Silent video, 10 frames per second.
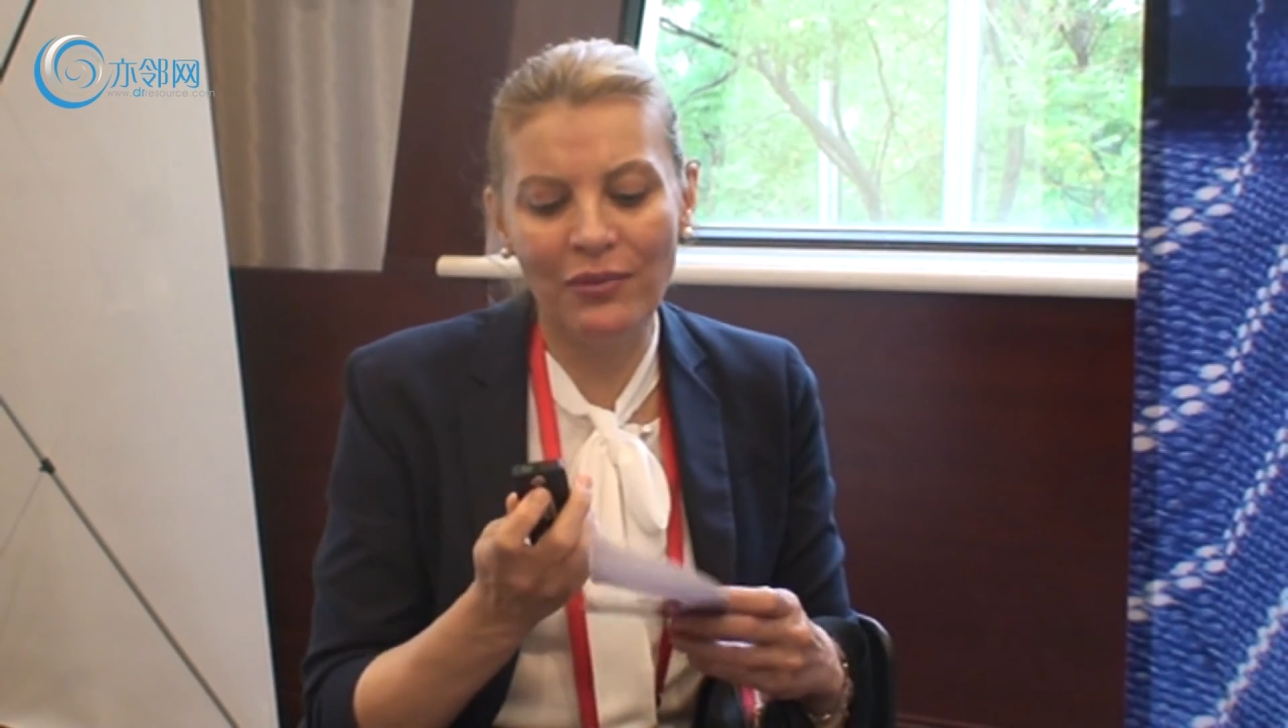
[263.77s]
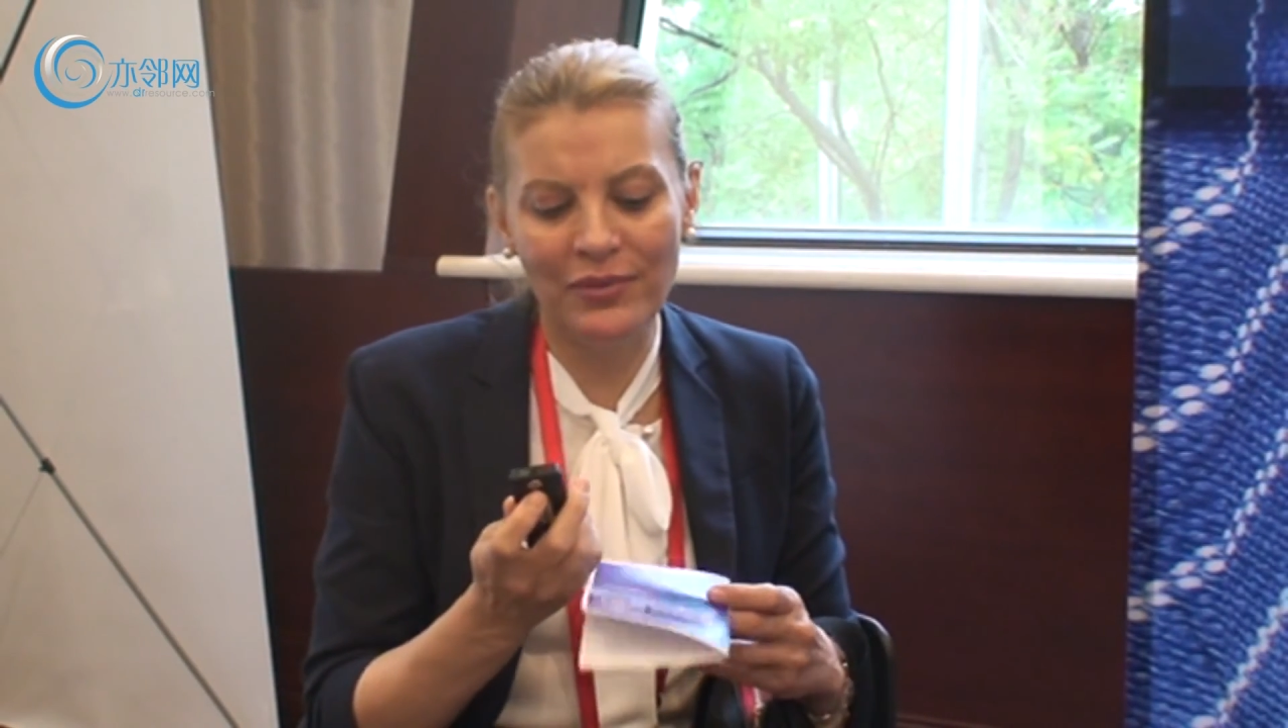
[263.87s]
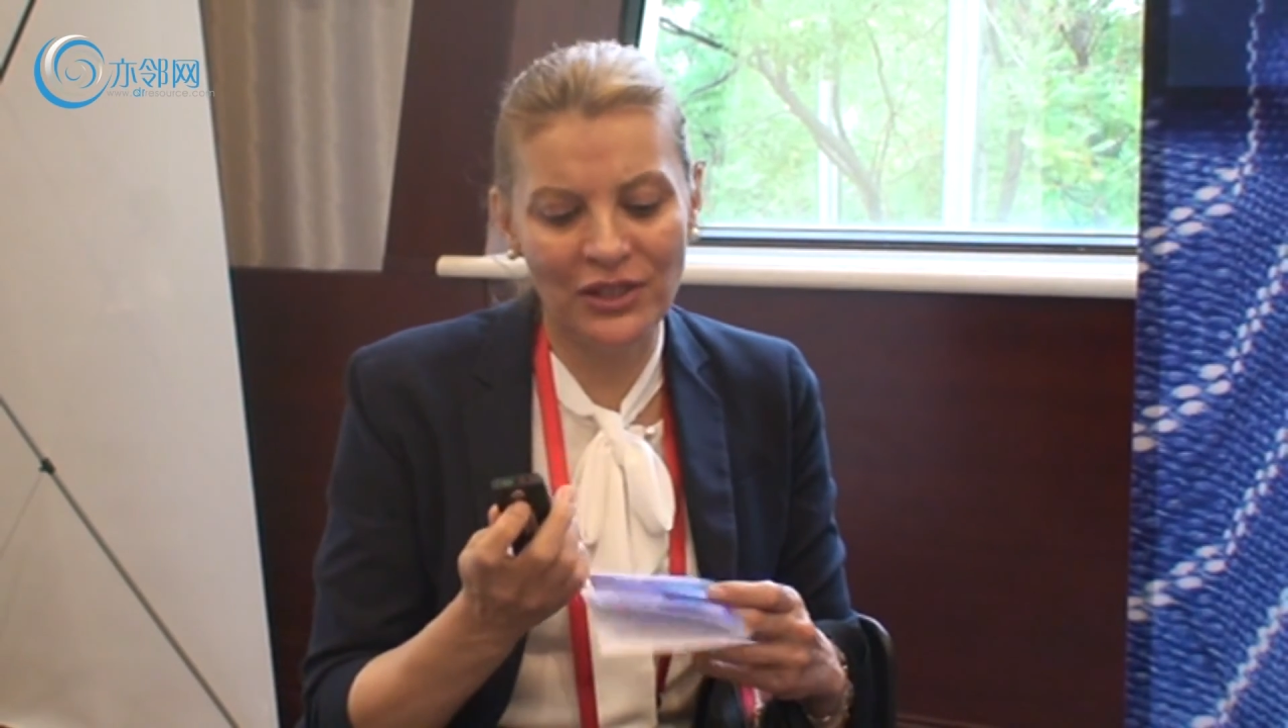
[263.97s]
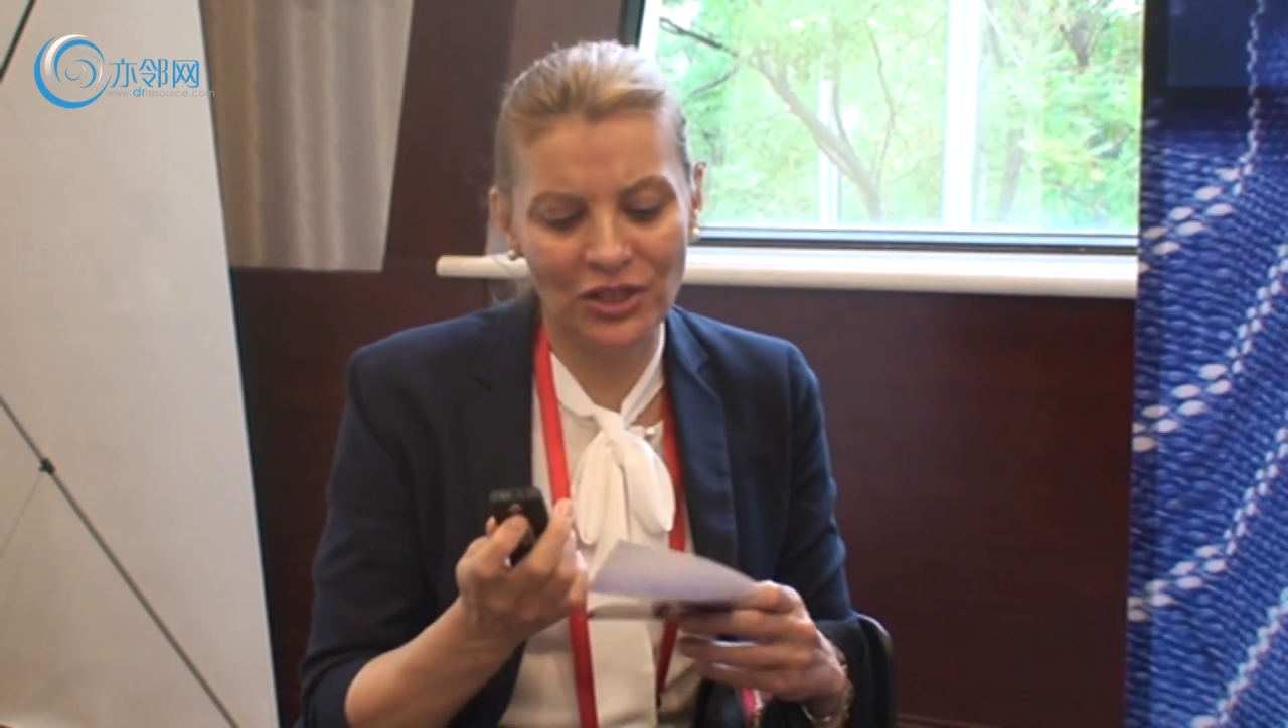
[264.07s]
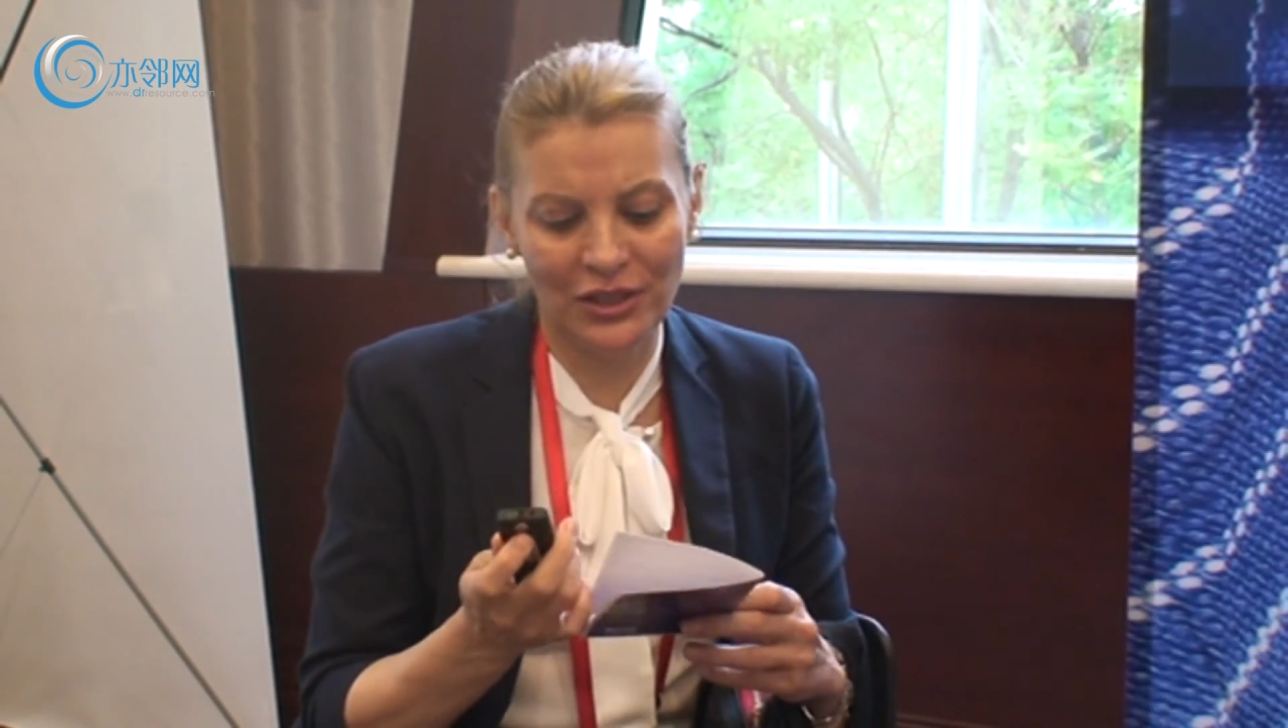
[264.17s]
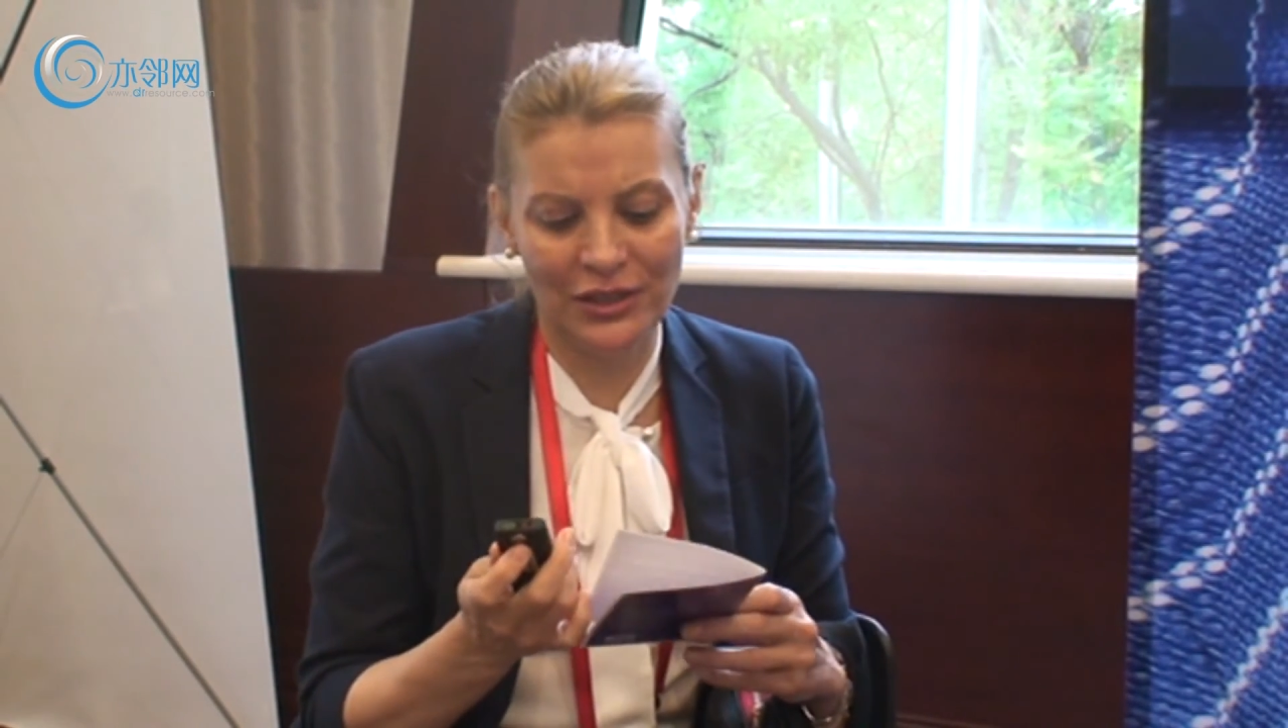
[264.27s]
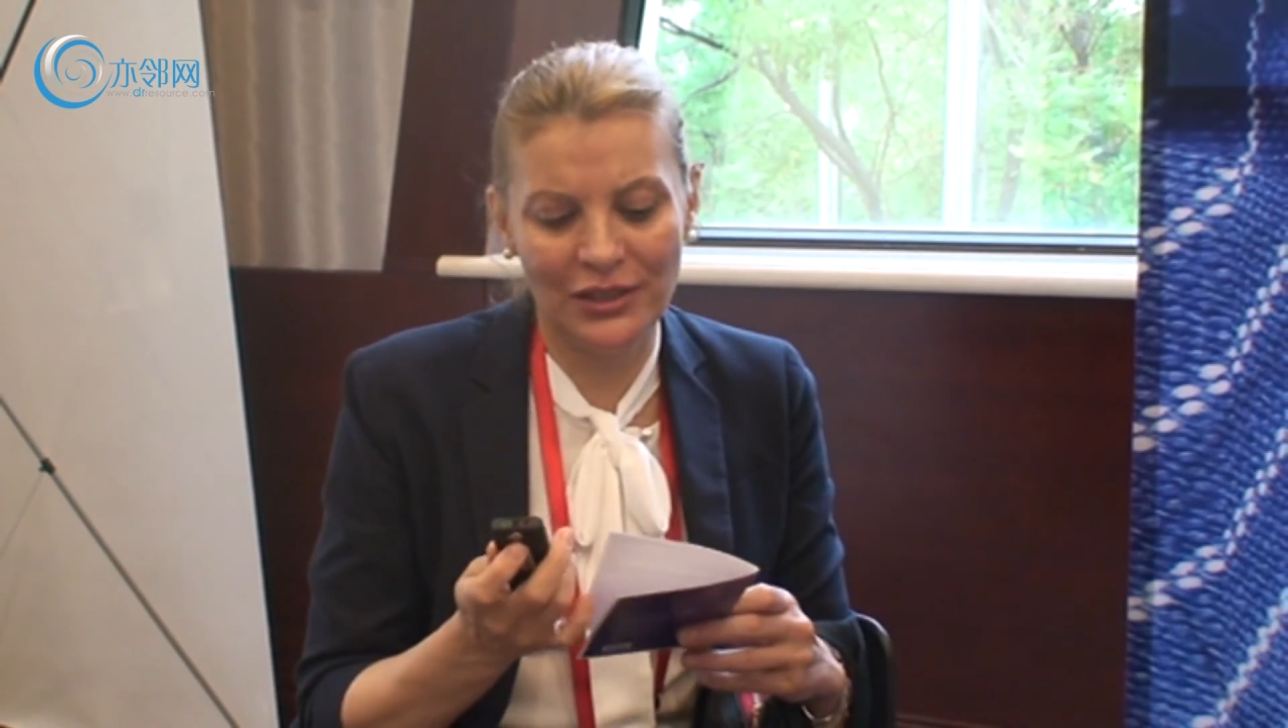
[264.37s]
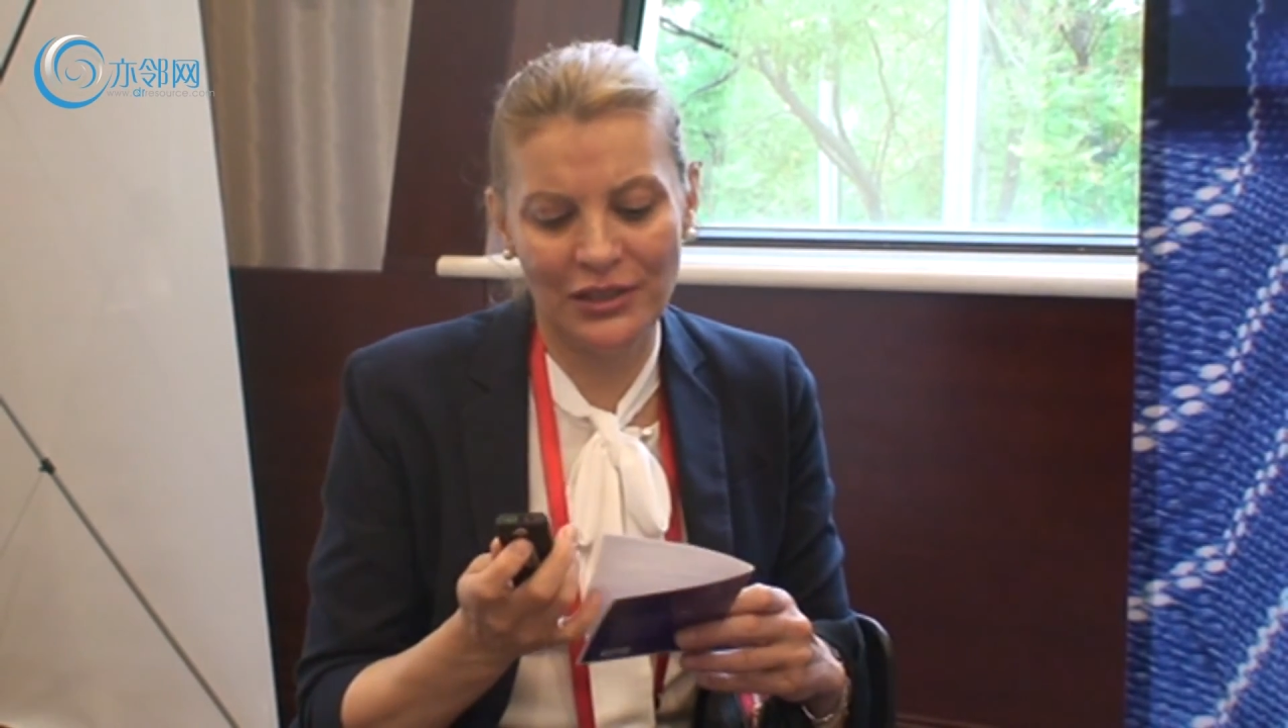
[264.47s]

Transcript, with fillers: published